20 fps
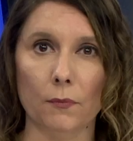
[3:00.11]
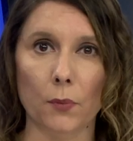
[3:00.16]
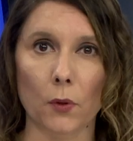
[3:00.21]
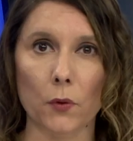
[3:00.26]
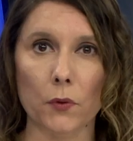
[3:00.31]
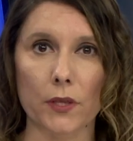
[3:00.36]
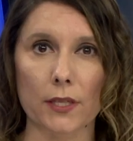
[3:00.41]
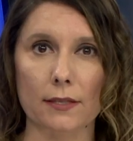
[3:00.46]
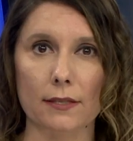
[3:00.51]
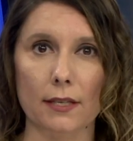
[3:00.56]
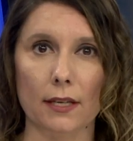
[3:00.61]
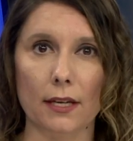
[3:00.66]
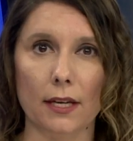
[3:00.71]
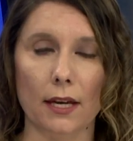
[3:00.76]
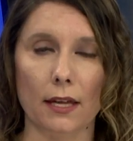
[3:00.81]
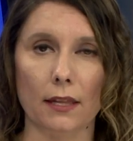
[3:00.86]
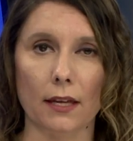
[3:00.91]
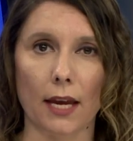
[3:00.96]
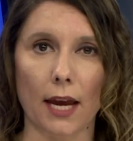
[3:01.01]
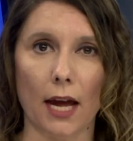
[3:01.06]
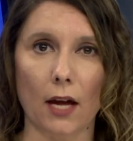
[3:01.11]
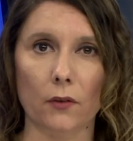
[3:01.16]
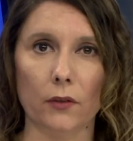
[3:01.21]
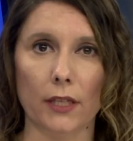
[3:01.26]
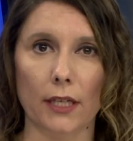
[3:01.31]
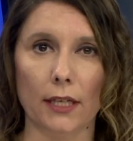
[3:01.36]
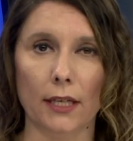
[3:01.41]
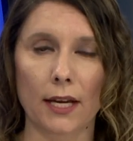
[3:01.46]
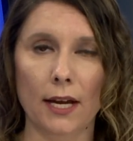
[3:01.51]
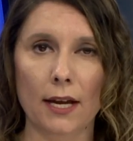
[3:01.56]
both the city and the
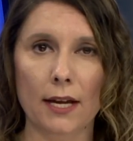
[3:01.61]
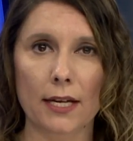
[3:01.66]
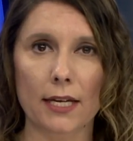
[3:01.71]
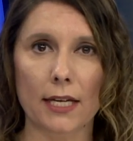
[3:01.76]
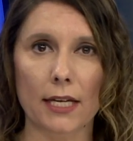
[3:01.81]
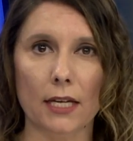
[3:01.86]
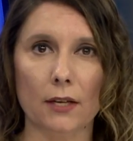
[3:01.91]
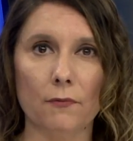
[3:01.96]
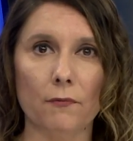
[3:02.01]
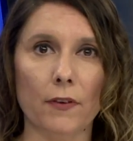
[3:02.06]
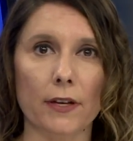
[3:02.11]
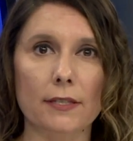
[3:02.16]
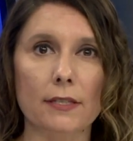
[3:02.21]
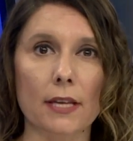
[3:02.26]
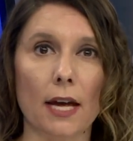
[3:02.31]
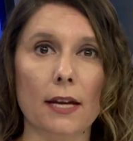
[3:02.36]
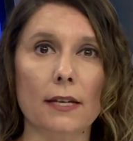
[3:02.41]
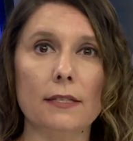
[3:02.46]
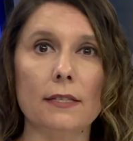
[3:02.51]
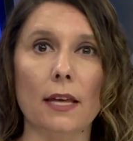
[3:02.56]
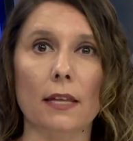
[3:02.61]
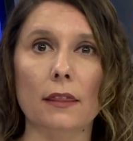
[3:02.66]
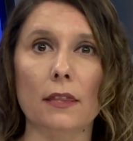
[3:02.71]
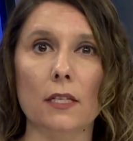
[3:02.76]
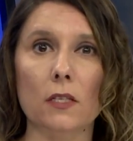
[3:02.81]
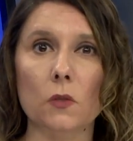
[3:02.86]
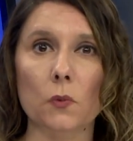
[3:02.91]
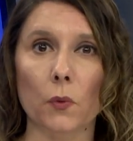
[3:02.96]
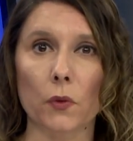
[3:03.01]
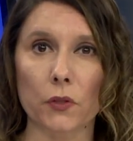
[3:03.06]
county. He emphasized that
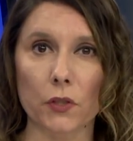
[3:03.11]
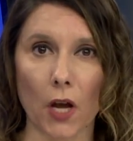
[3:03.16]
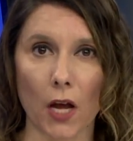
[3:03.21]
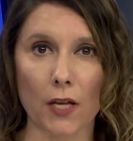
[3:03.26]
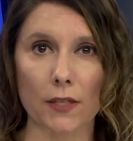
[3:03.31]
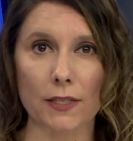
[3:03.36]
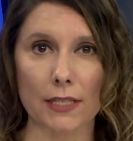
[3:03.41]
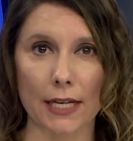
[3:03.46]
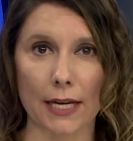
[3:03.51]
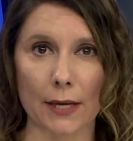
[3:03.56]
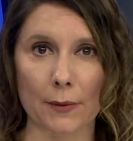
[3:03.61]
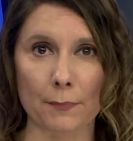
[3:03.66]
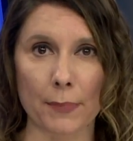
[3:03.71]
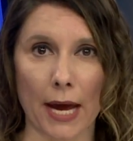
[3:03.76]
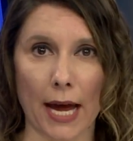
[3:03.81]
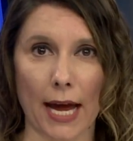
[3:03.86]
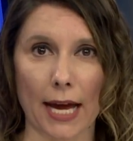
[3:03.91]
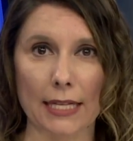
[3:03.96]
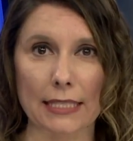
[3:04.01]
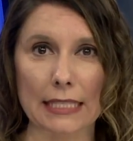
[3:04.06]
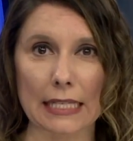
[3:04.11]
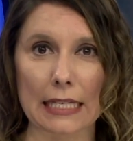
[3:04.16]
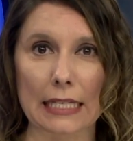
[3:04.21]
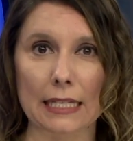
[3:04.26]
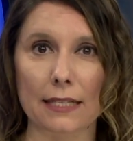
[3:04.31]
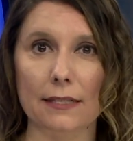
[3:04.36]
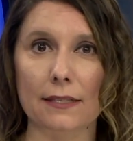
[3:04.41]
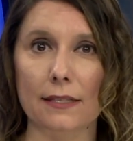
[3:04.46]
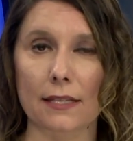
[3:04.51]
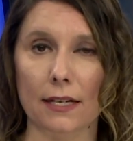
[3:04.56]
this will not impact
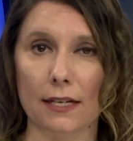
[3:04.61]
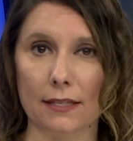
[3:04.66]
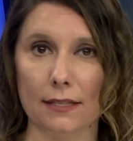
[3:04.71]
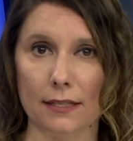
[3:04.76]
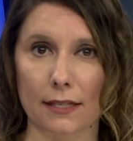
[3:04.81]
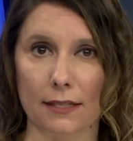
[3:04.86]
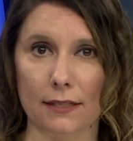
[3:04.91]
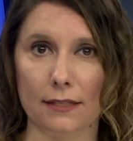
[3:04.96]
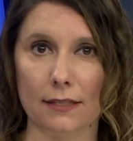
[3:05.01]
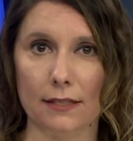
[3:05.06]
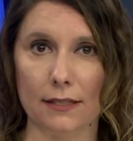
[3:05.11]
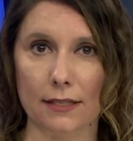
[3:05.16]
any citizens'